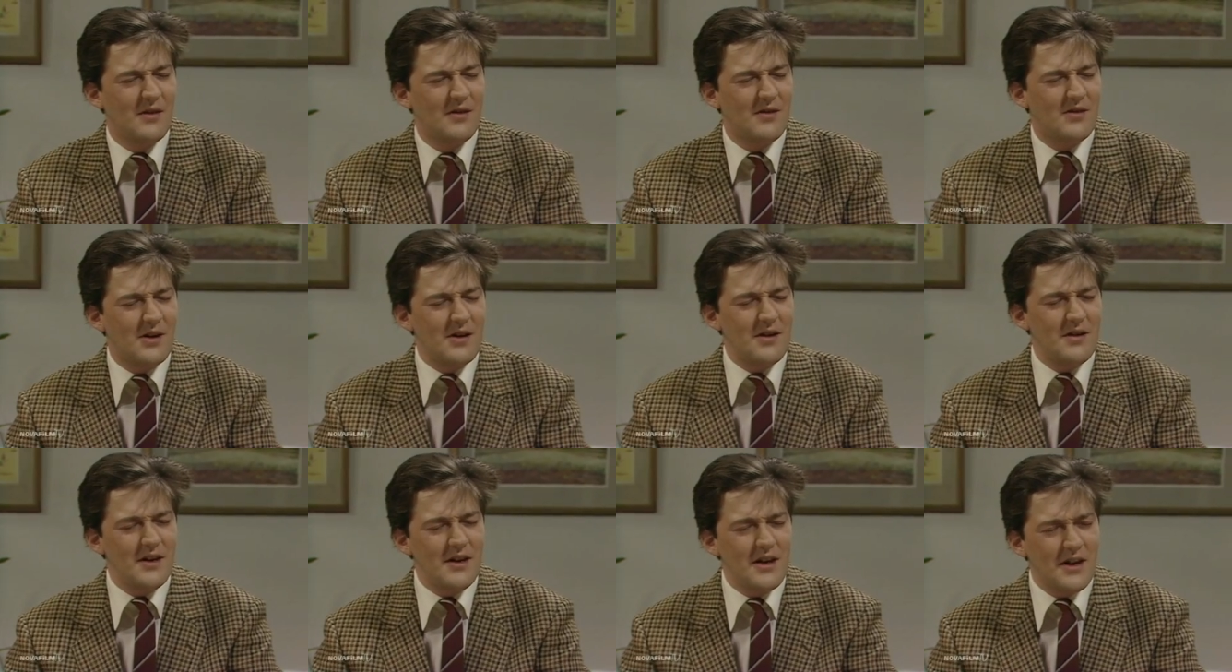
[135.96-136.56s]

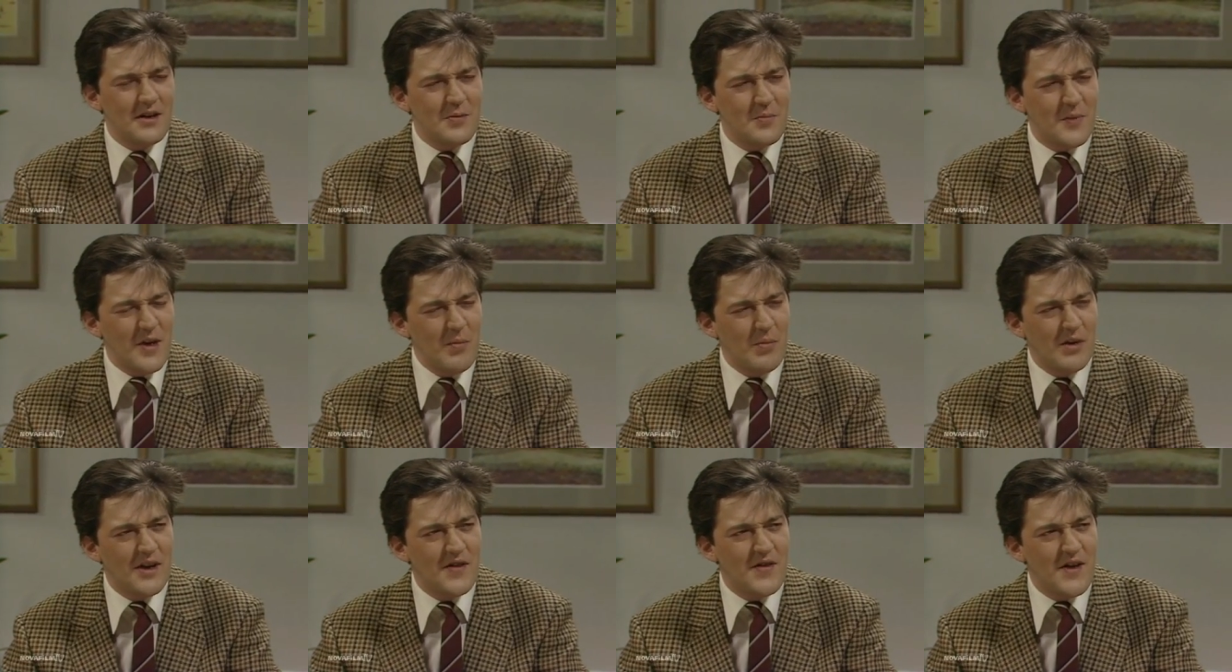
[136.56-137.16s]
Trendy young
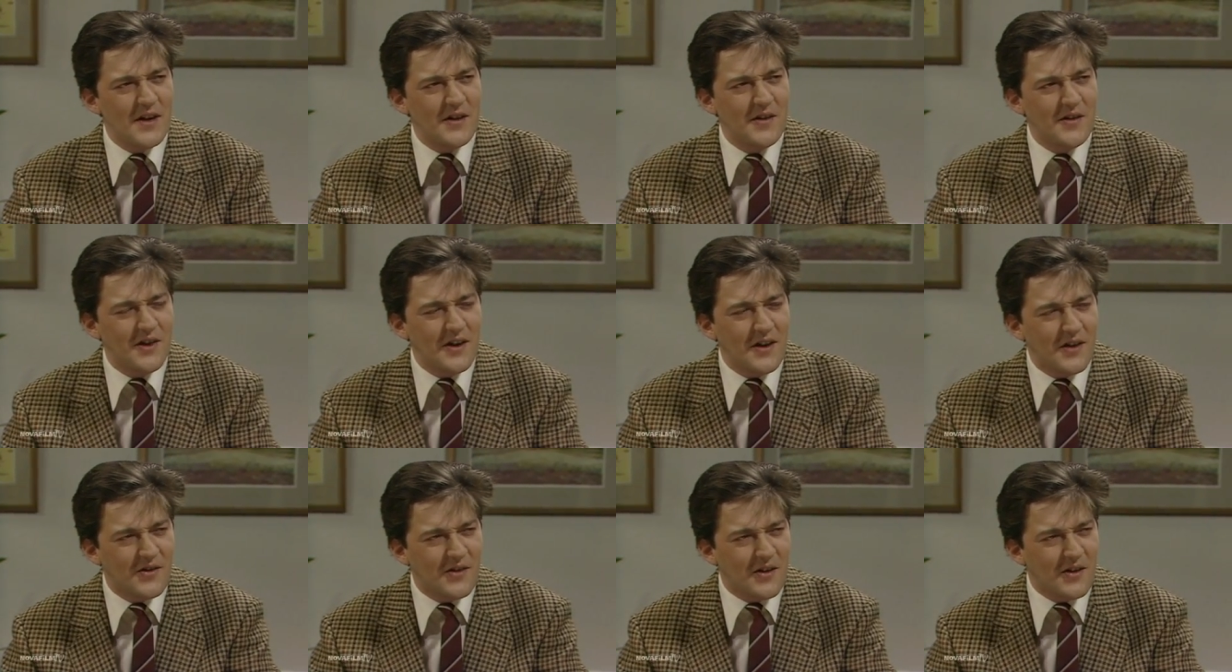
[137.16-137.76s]
people in their
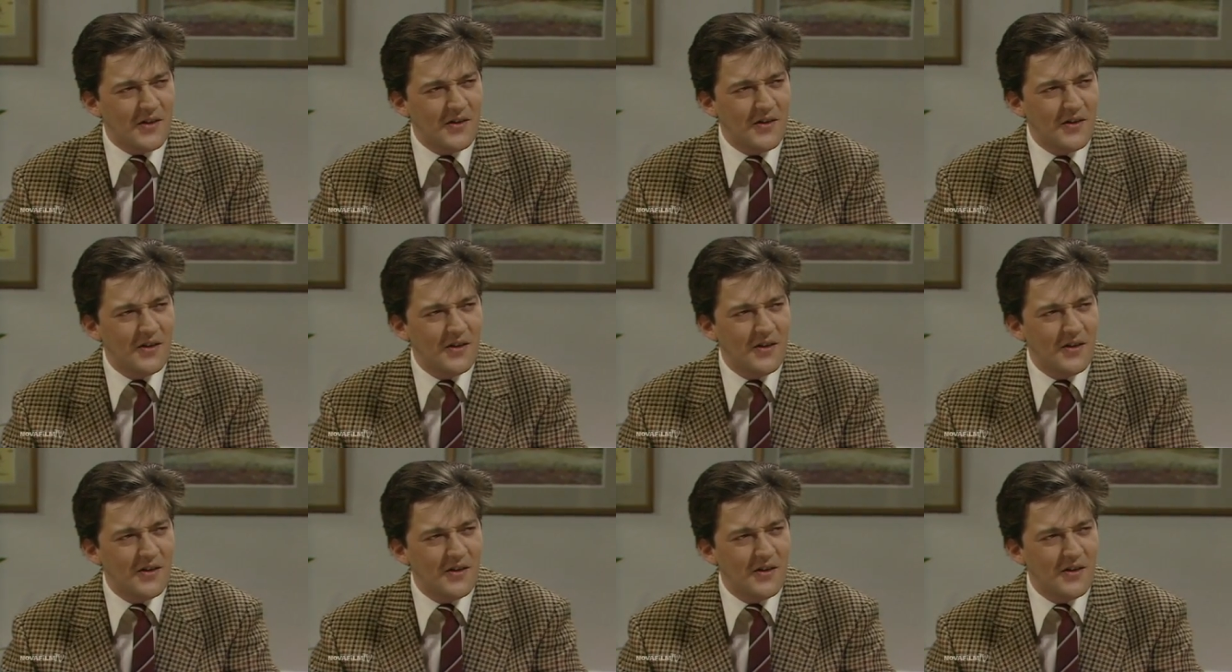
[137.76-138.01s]
60s?